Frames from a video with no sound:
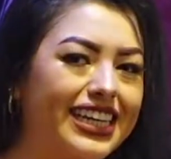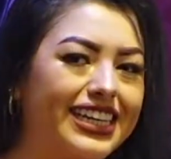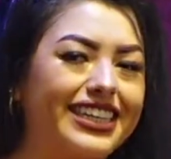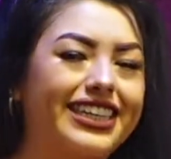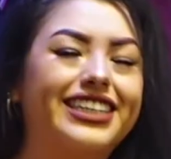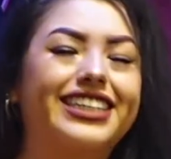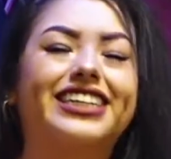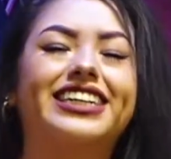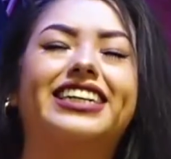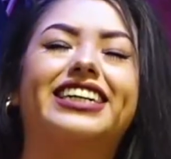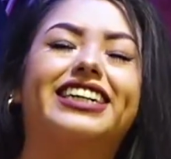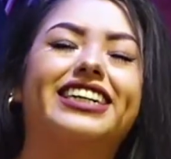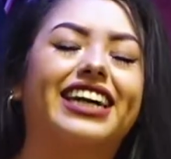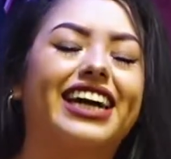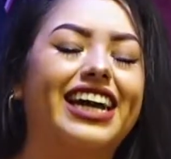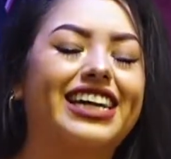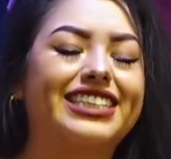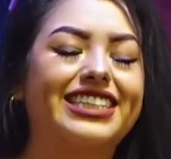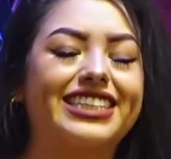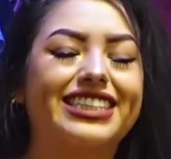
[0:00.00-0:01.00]
And oh
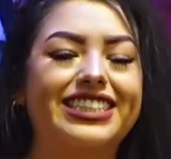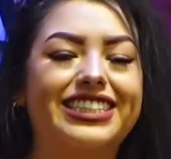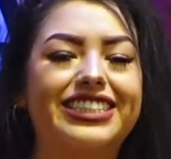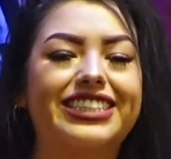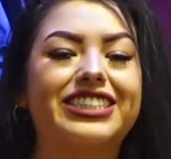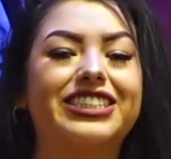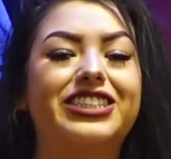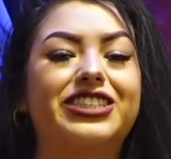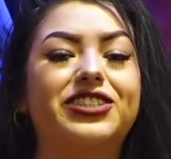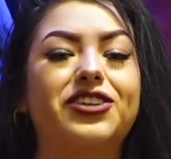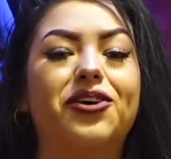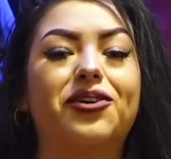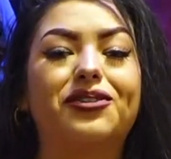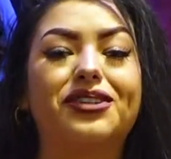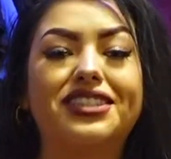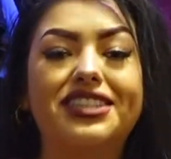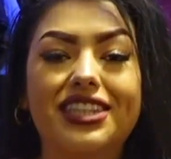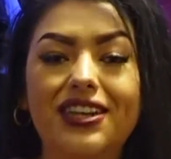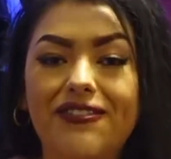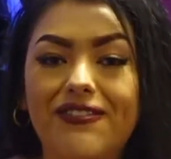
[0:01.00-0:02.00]
guys, it is just so
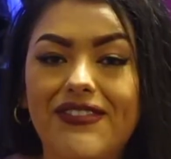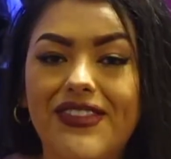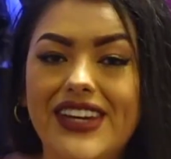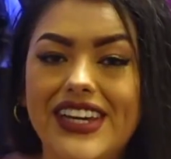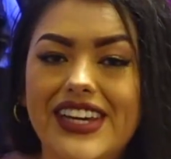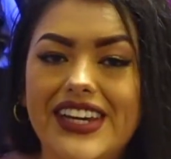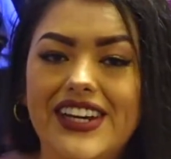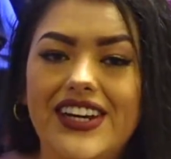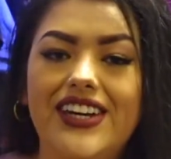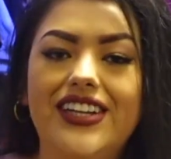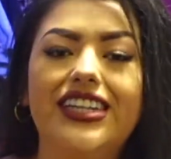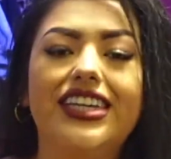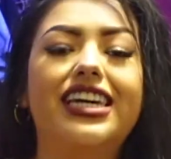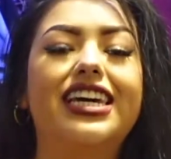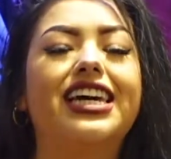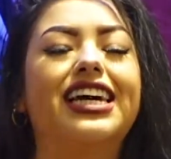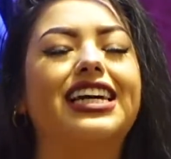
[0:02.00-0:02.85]
difficult.